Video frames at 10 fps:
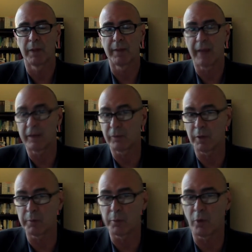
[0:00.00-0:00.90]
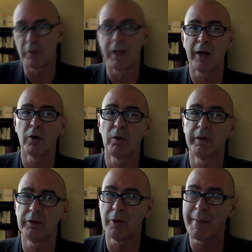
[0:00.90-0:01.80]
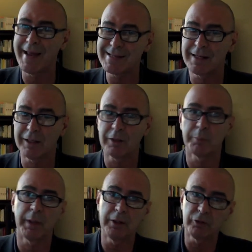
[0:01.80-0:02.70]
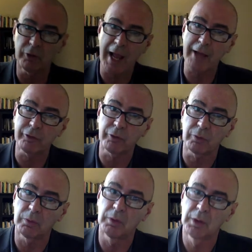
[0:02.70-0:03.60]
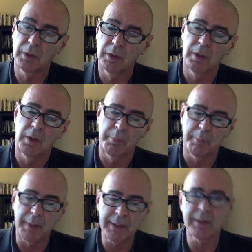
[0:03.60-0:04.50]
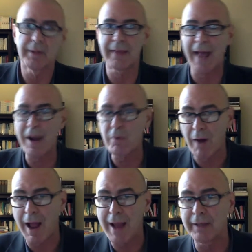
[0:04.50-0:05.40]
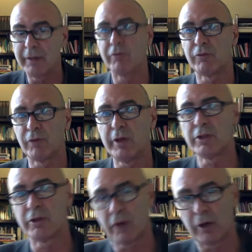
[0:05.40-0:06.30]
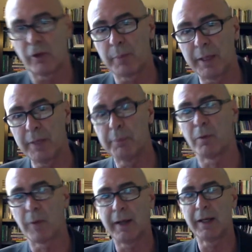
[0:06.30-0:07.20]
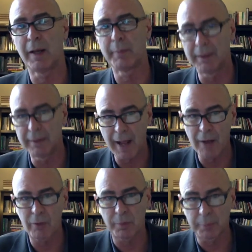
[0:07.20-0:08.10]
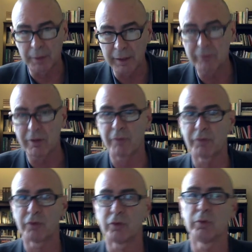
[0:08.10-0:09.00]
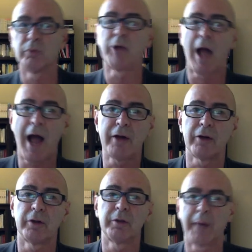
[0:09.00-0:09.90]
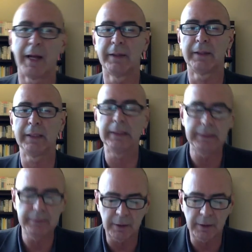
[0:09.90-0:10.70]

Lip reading: That is very important, not only domestic but international. But that right infringes on other people, right? I mean, now the police officer who's hired by the